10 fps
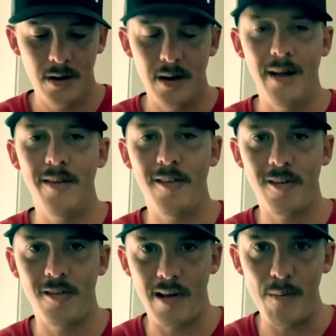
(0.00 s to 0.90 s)
And this is
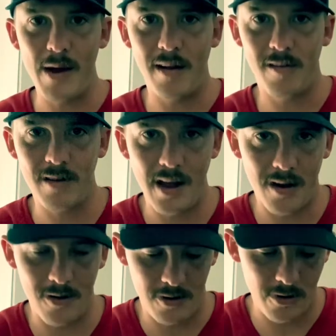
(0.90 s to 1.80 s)
Z-Man's
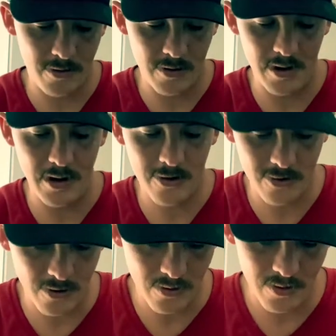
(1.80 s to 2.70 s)
take on your
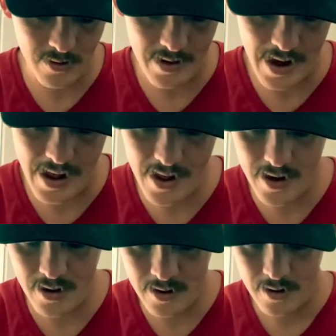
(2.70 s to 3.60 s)
traditional Ned.
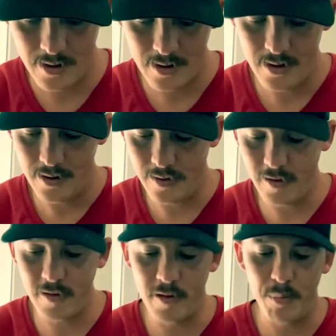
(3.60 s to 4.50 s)
This
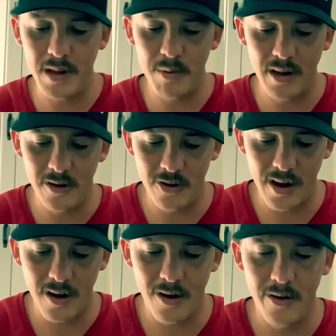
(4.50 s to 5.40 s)
is the PB&J
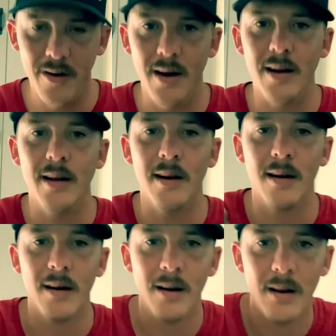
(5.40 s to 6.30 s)
color right here.